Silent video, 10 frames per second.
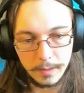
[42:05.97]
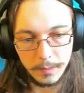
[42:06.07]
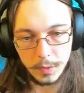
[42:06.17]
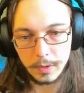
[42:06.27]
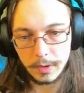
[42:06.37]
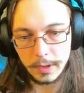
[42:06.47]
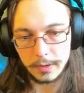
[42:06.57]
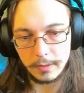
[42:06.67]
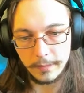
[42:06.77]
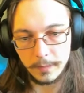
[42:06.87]
More? I
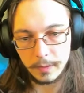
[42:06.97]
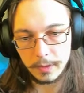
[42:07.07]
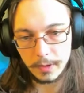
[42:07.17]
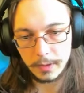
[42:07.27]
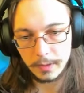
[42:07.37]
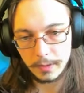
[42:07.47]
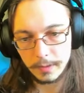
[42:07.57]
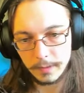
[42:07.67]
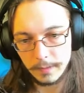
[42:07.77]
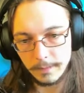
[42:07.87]
do have more.
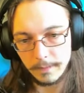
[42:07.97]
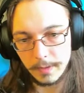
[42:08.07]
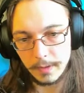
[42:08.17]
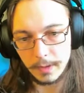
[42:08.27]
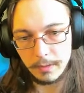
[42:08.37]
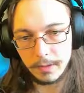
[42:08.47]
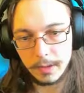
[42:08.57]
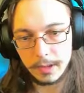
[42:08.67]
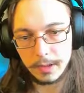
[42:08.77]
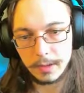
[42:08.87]
Very
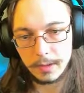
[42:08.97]
good.